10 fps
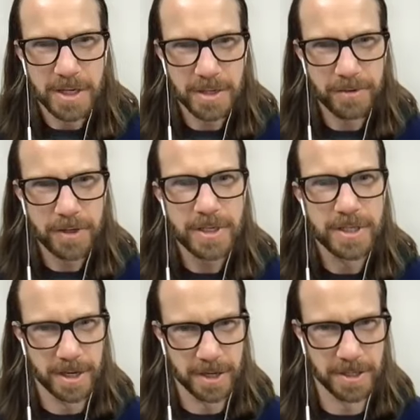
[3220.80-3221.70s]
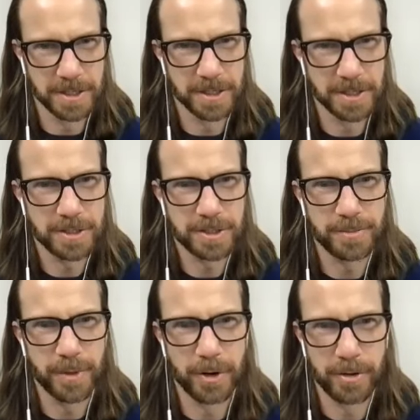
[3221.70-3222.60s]
Clifford Duncan
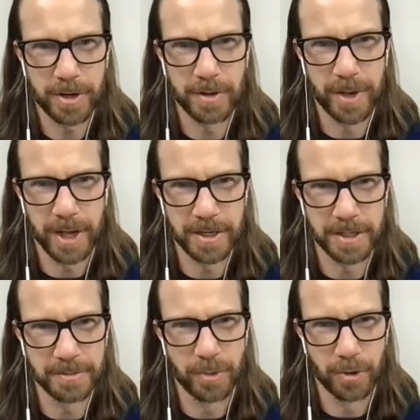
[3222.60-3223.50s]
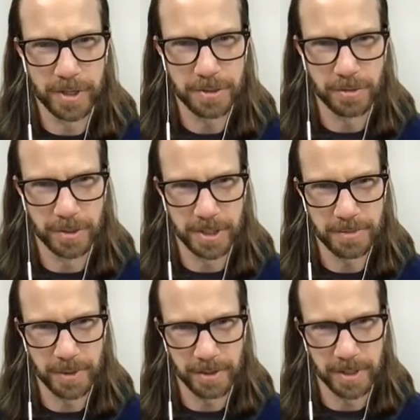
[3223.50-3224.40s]
spoke about his boarding school
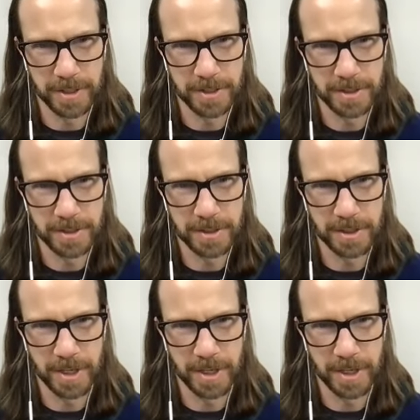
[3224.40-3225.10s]
experience,